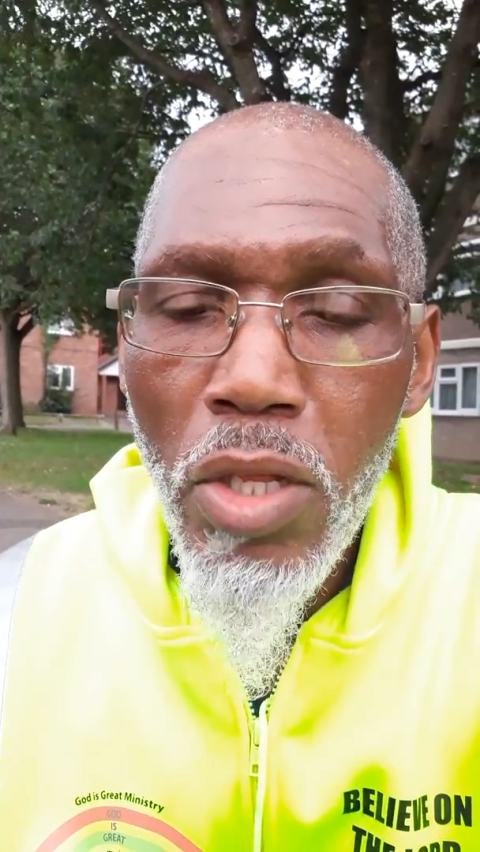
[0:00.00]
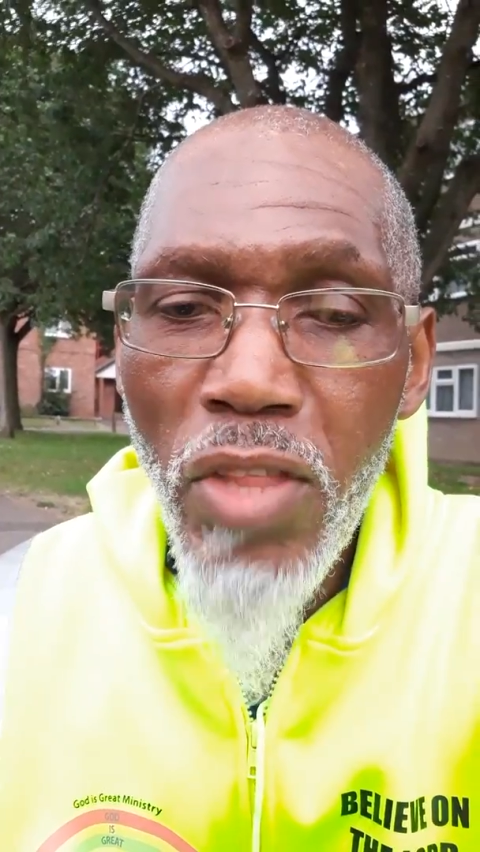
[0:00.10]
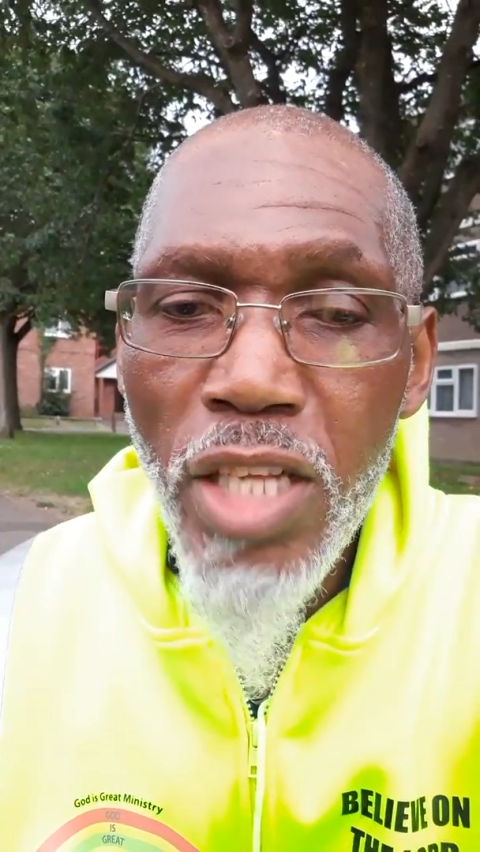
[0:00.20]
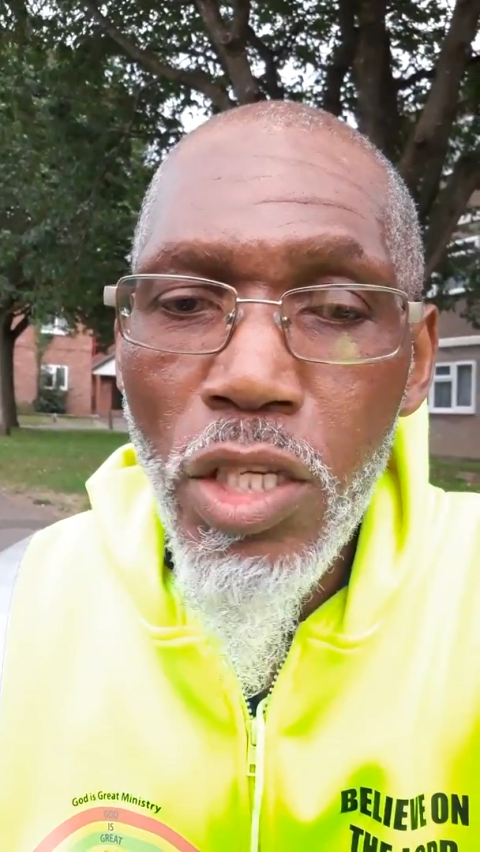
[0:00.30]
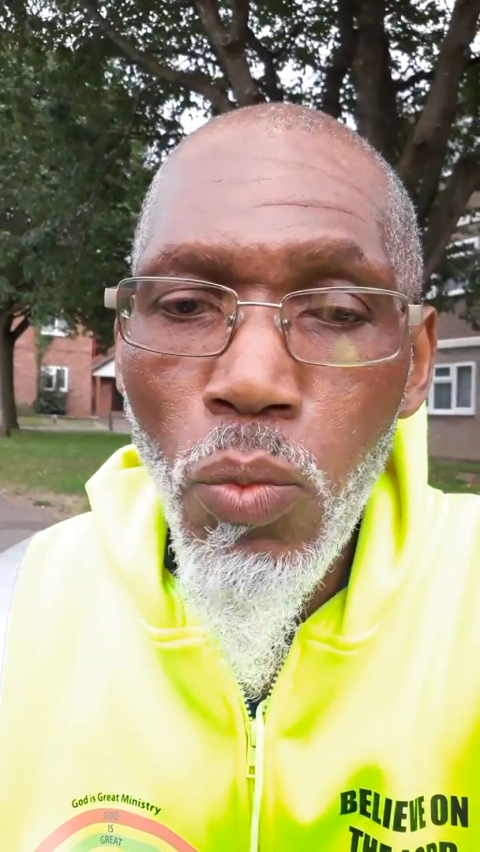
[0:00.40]

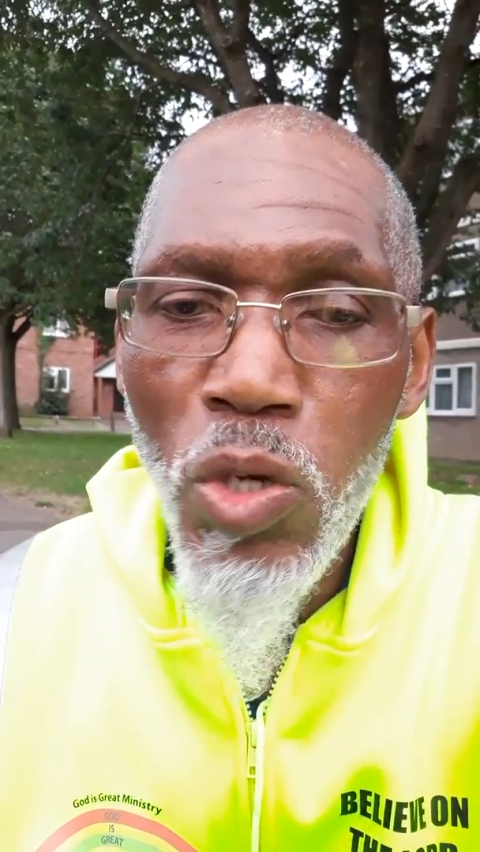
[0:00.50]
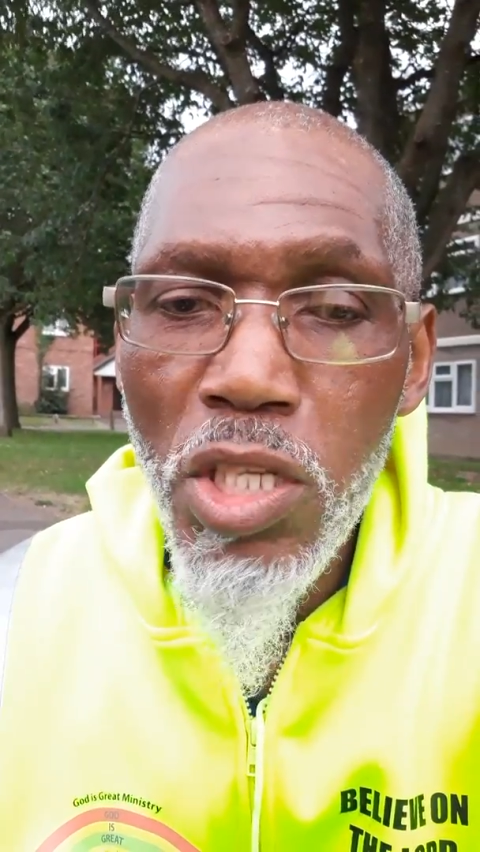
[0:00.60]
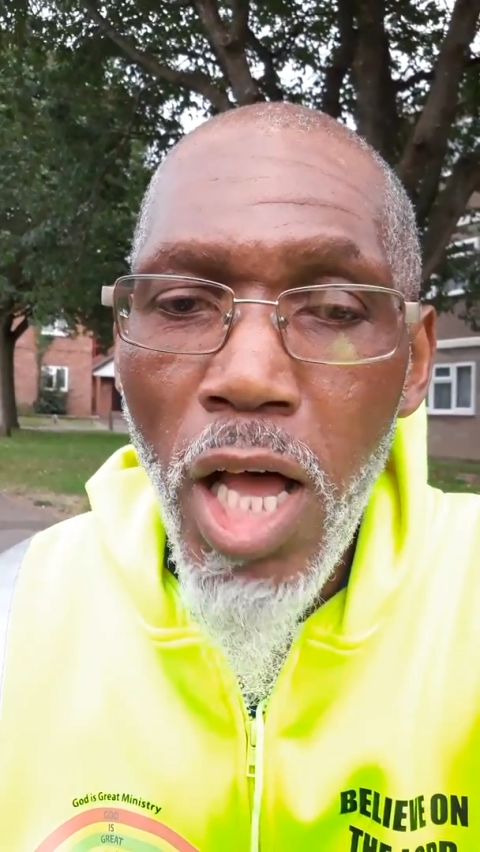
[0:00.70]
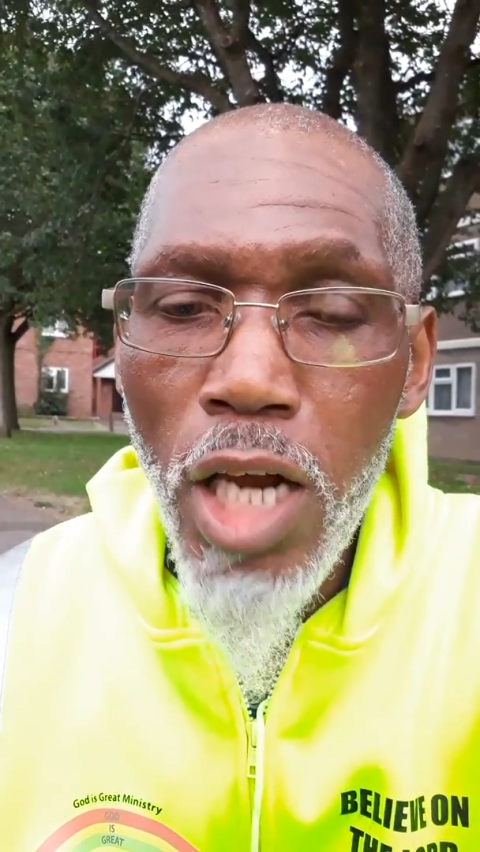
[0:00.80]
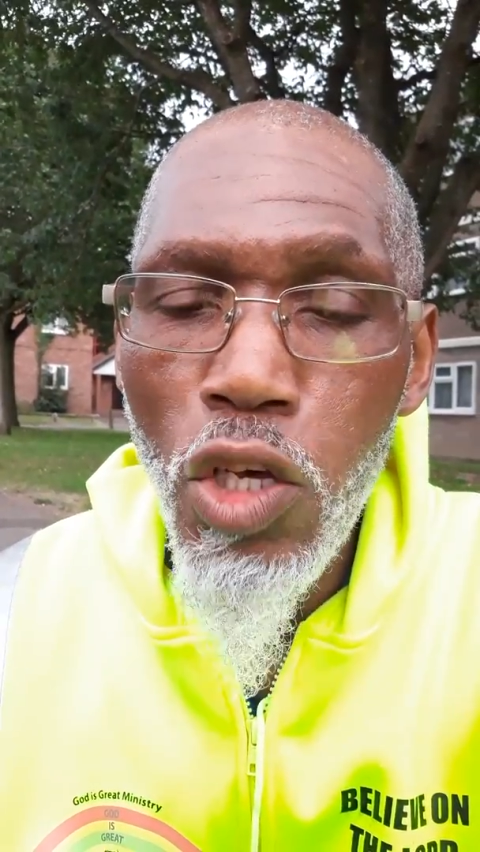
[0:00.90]
that it was
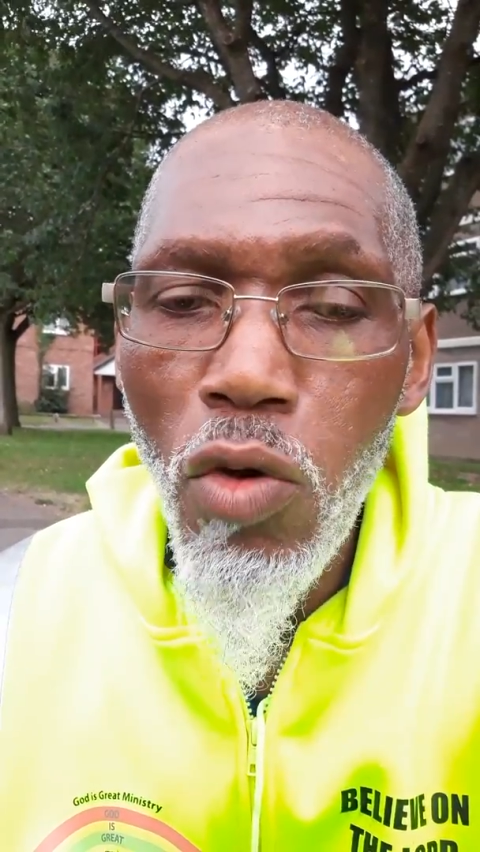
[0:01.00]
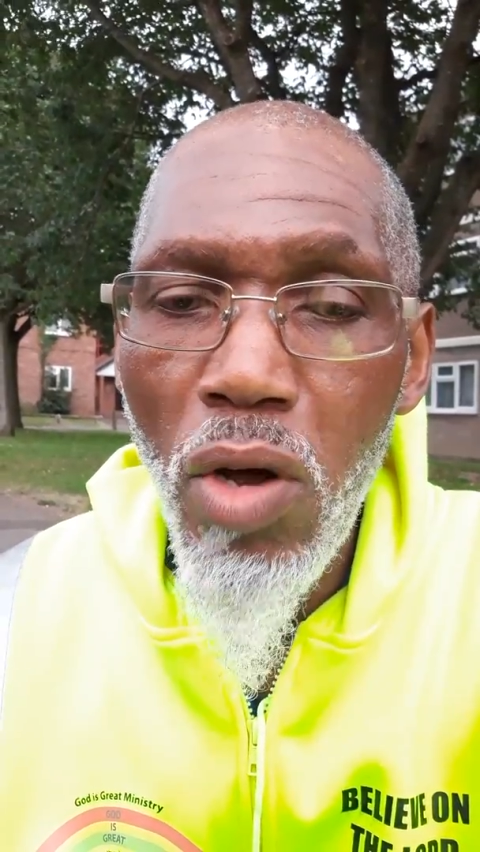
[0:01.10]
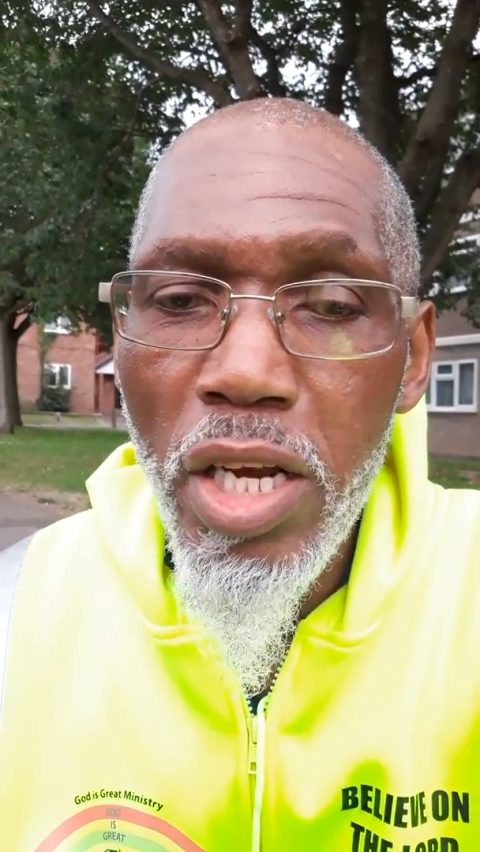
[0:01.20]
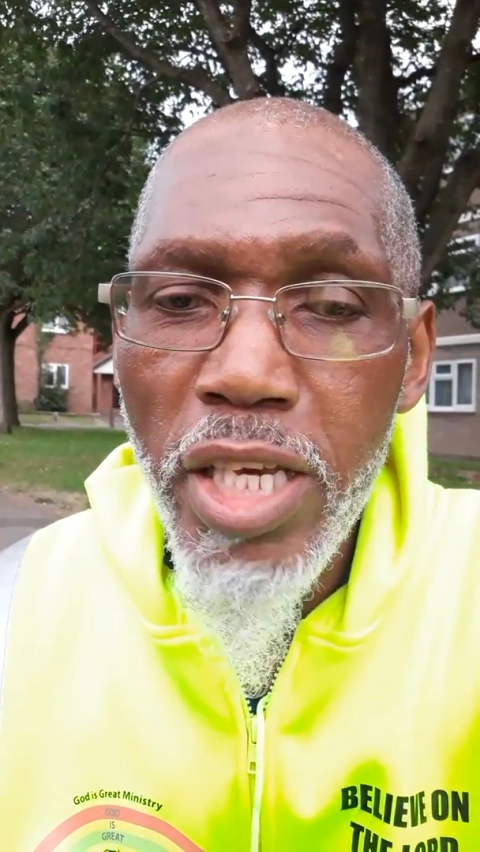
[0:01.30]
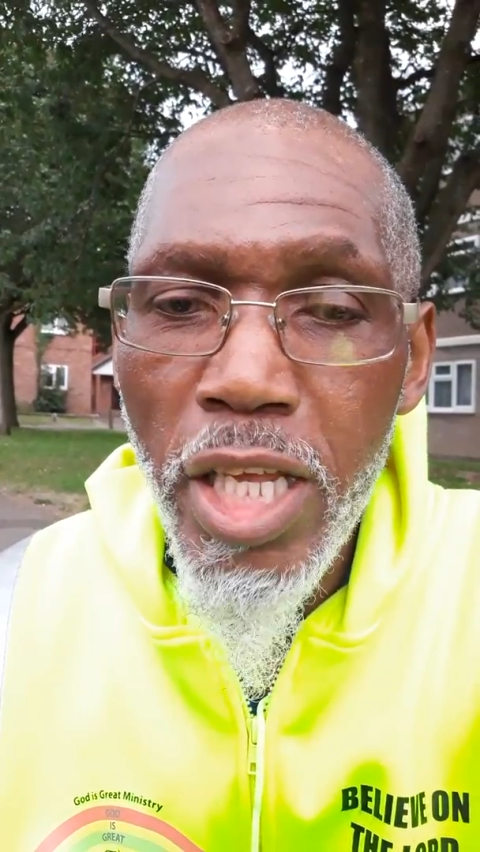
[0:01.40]

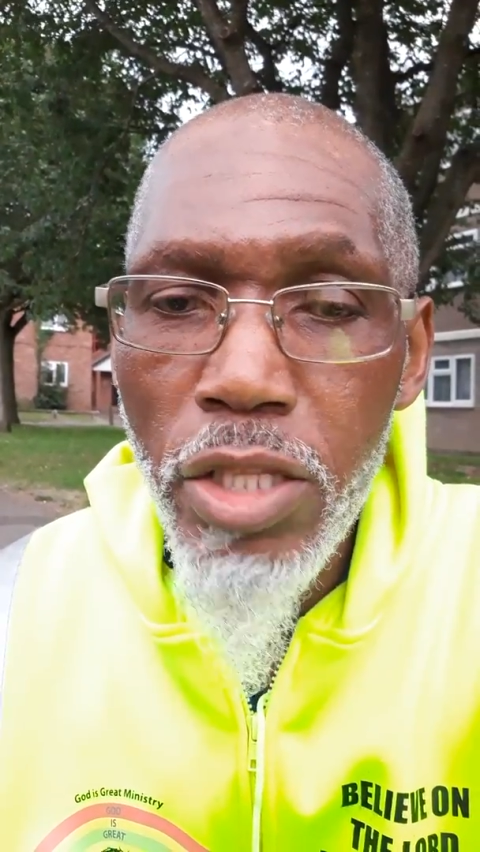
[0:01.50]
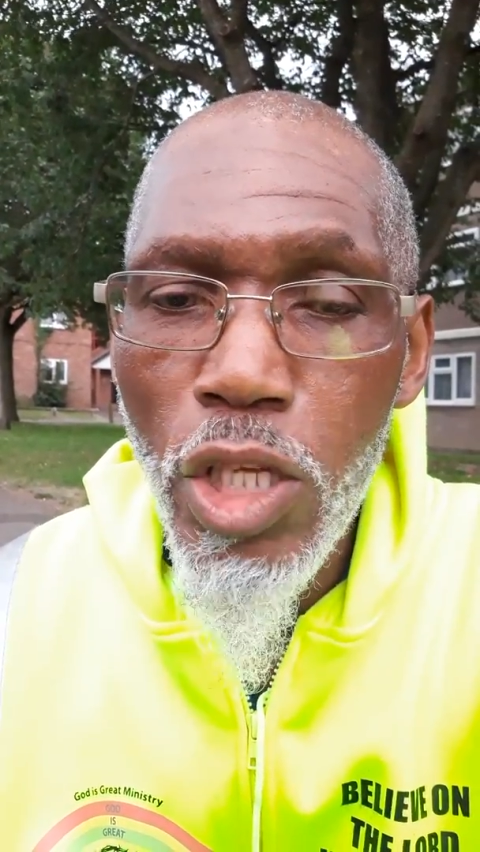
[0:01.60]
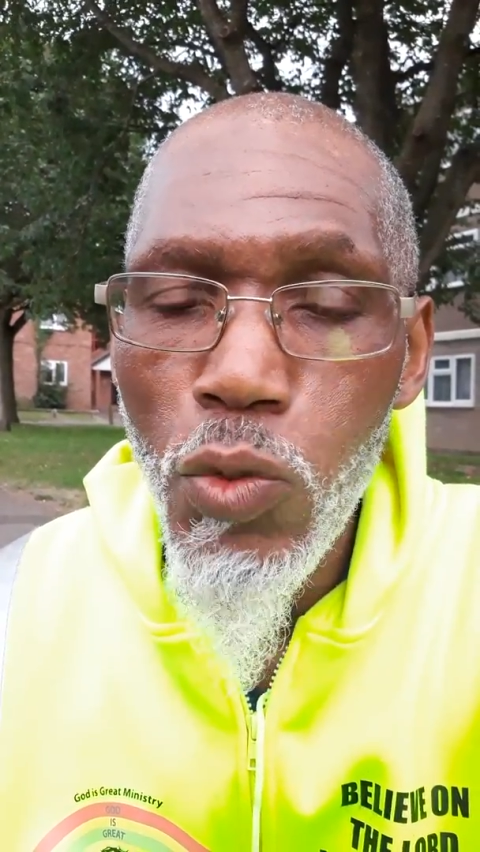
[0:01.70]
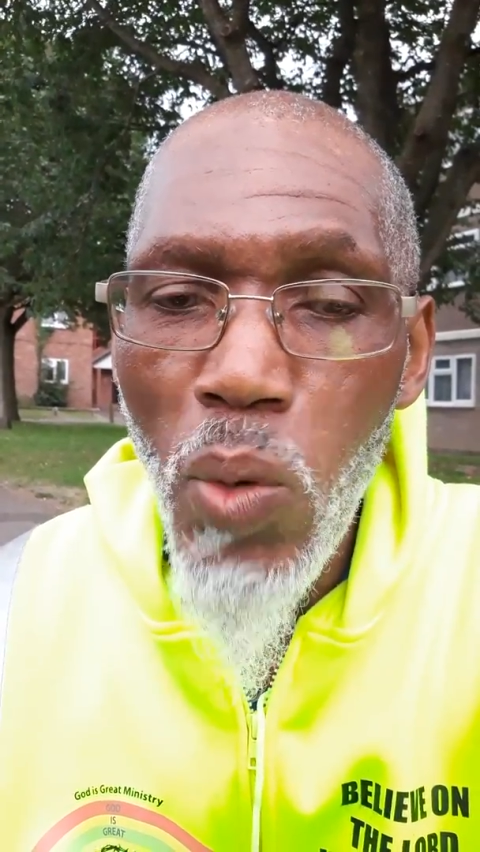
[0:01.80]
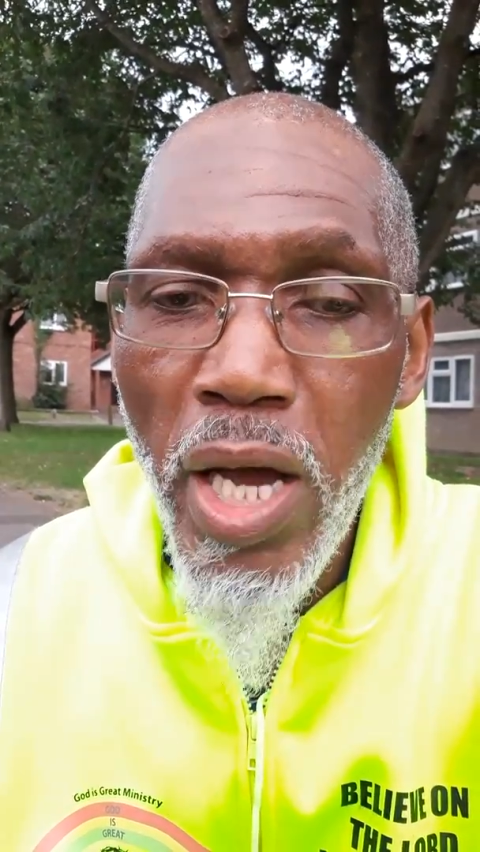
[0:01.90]
alcohol in
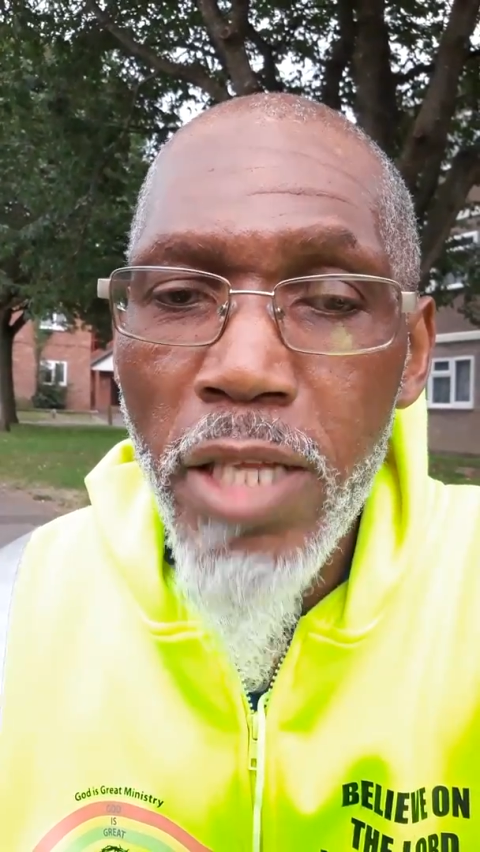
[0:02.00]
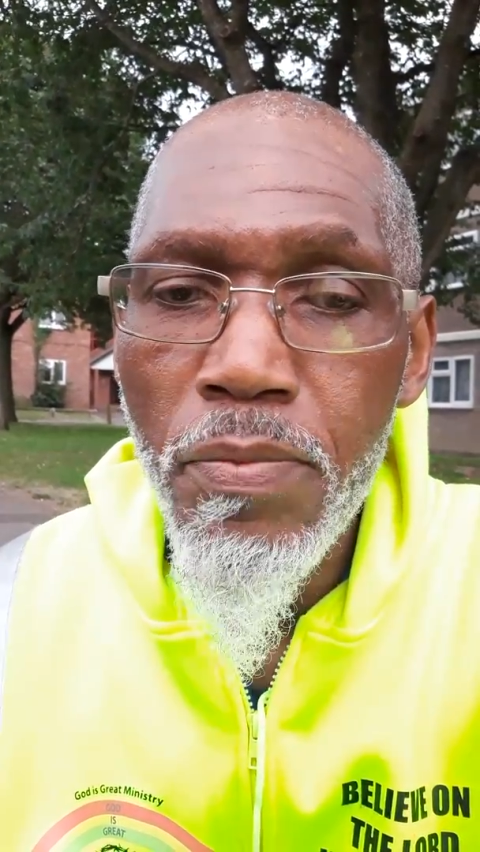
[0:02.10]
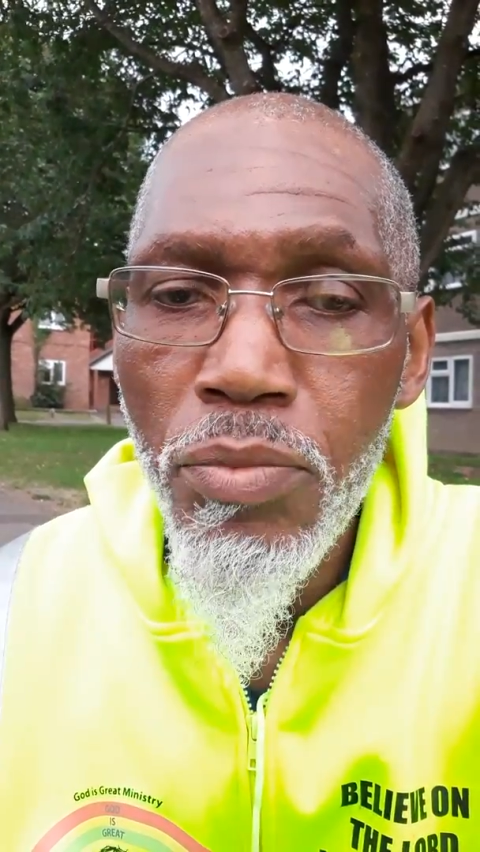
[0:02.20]
this wine